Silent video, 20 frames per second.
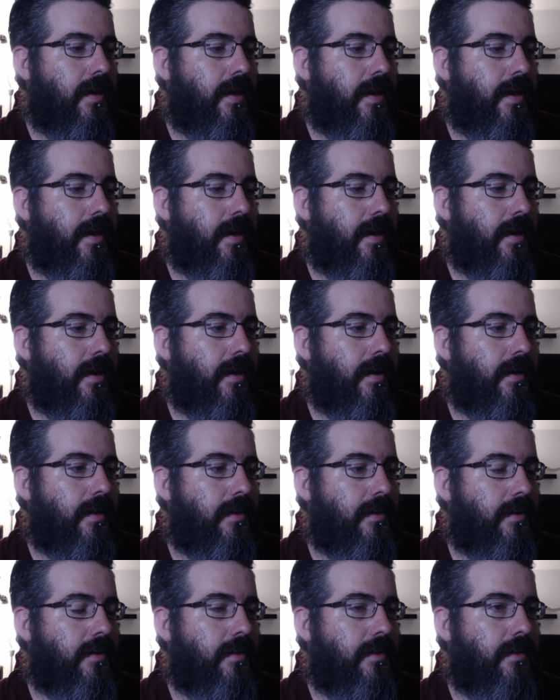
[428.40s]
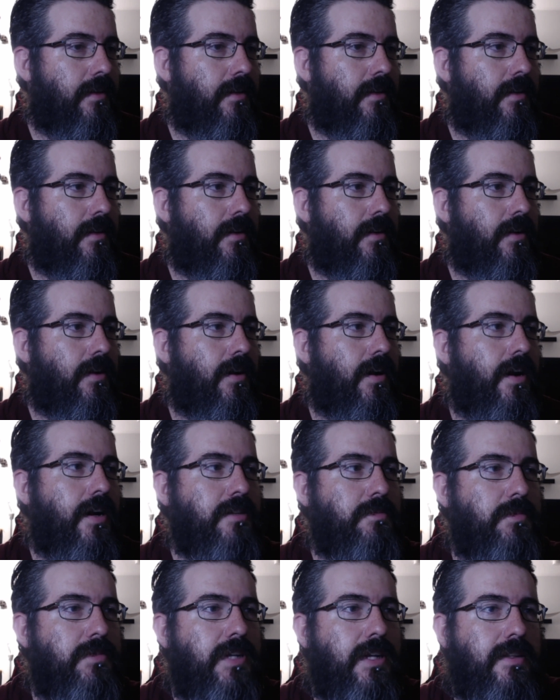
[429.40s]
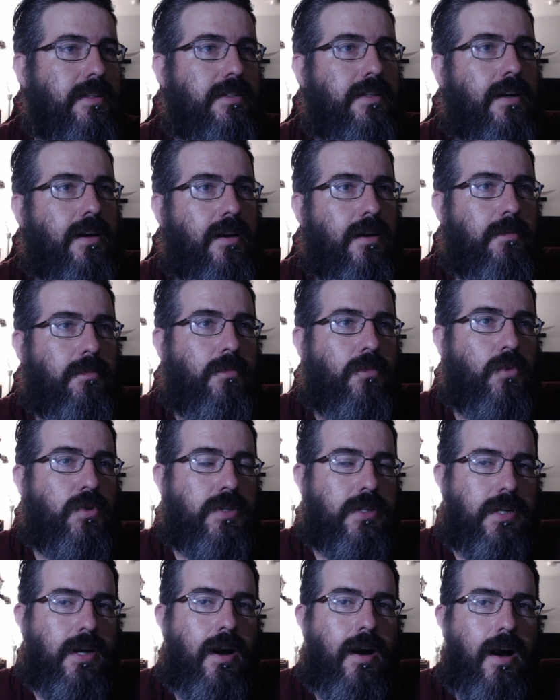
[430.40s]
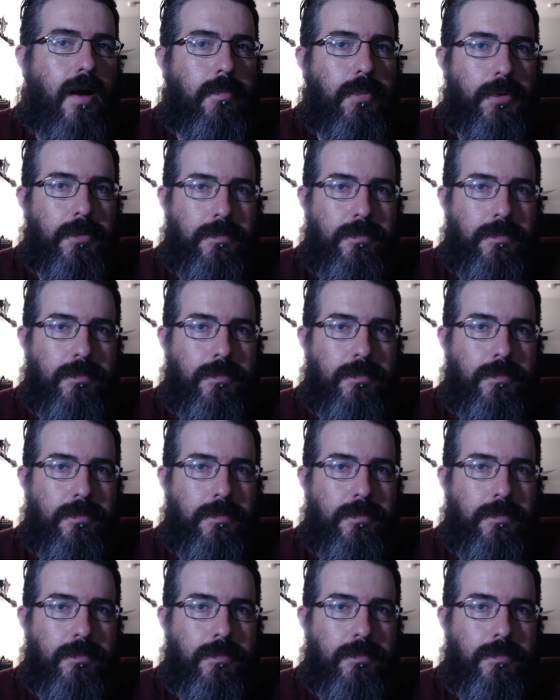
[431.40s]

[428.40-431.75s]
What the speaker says: and her husband at the time was a cop.